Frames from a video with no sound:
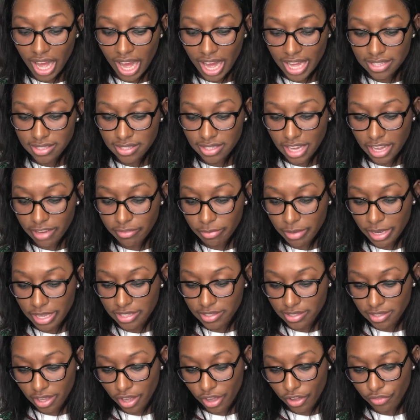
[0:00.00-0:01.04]
I stopped
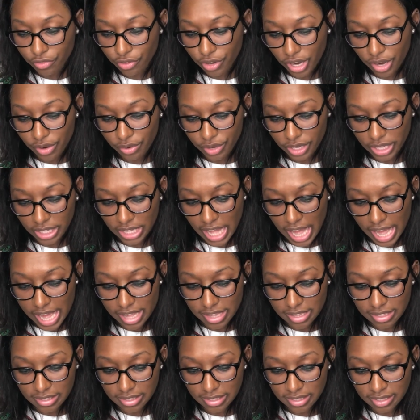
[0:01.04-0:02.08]
myself when I
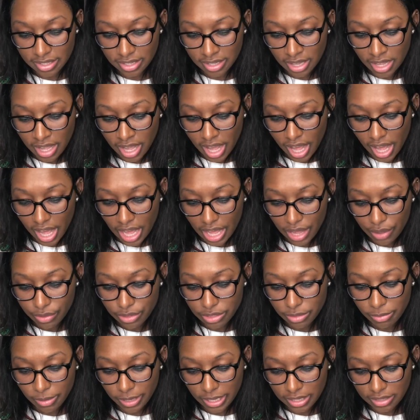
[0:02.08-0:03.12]
realized I was
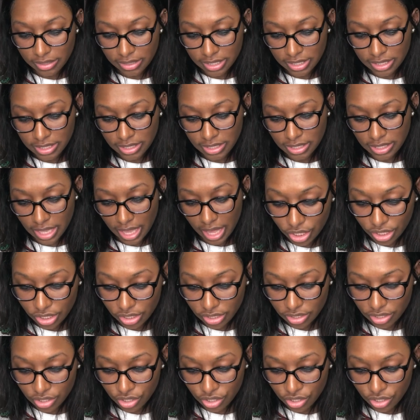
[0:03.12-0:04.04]
about to say